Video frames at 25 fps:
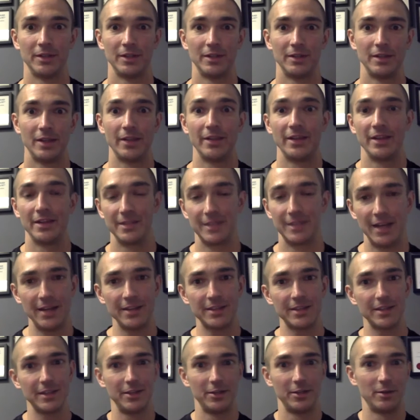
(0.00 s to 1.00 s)
Now the
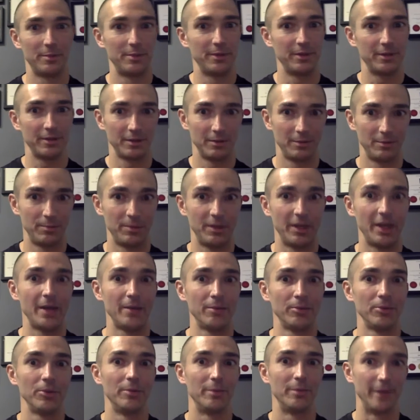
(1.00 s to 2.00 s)
intensity will be
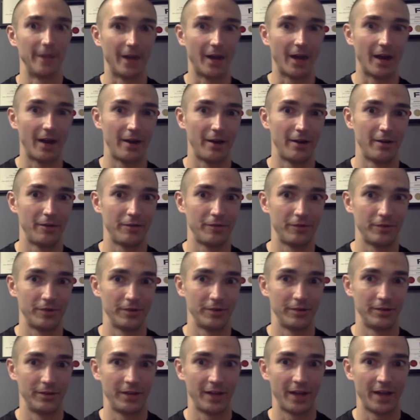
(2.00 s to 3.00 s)
able to be higher
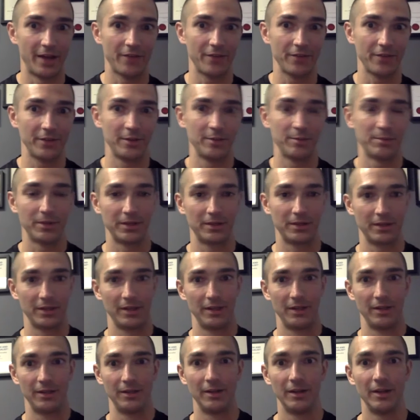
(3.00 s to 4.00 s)
for the athlete, but
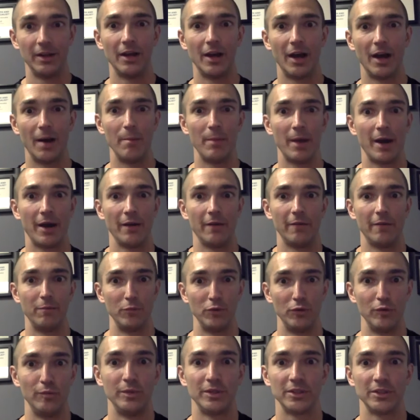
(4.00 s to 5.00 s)
the amount of
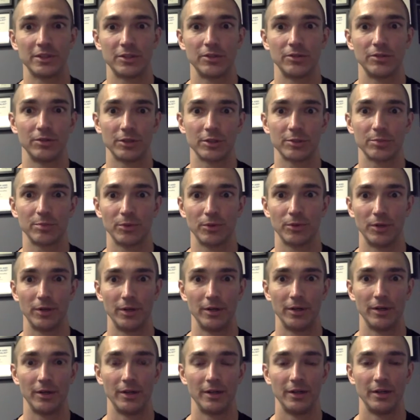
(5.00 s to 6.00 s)
movements to
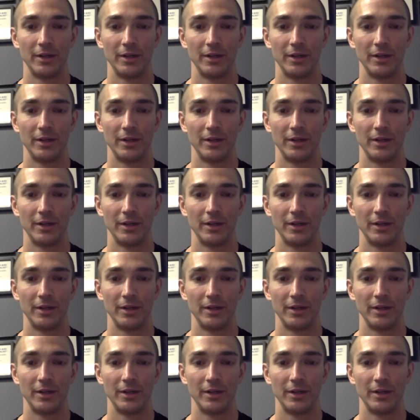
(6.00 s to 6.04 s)
explore,